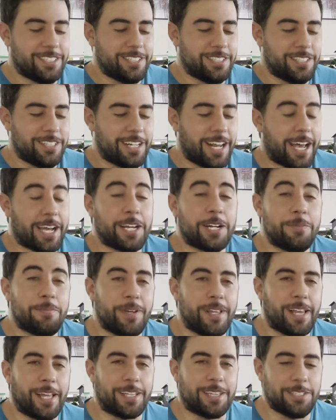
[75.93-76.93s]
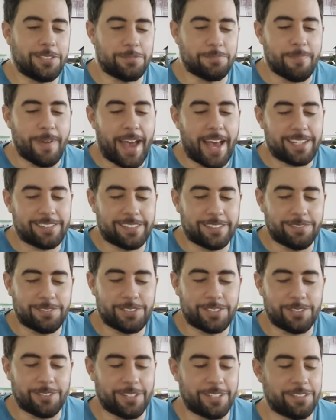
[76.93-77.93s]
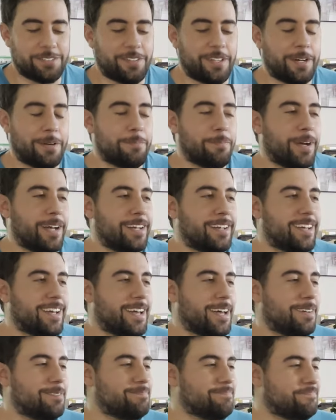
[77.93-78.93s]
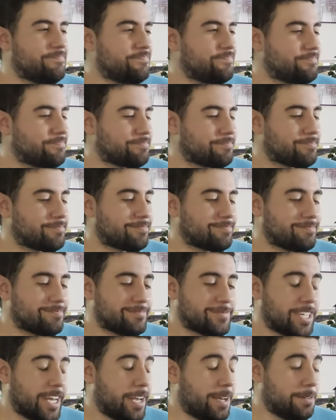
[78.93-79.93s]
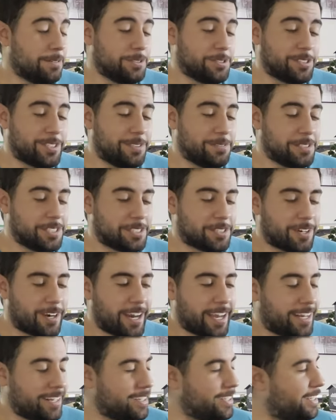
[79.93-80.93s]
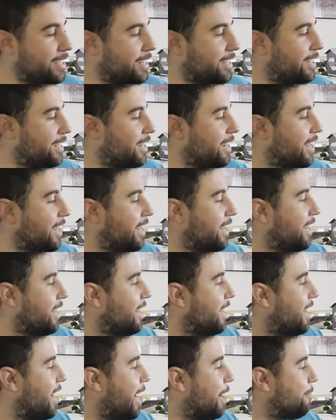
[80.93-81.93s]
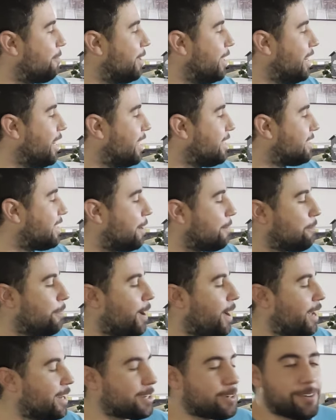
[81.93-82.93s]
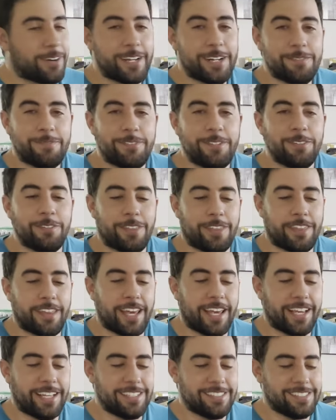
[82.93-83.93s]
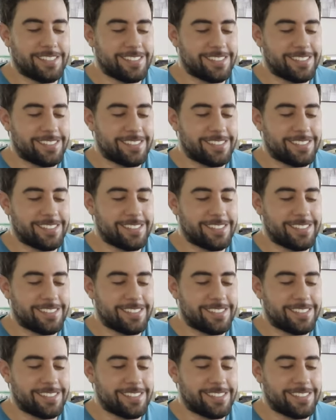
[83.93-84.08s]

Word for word: not going to be like these massive stores there, but um, yeah, it was it was great, and I realized I bought quite a few things.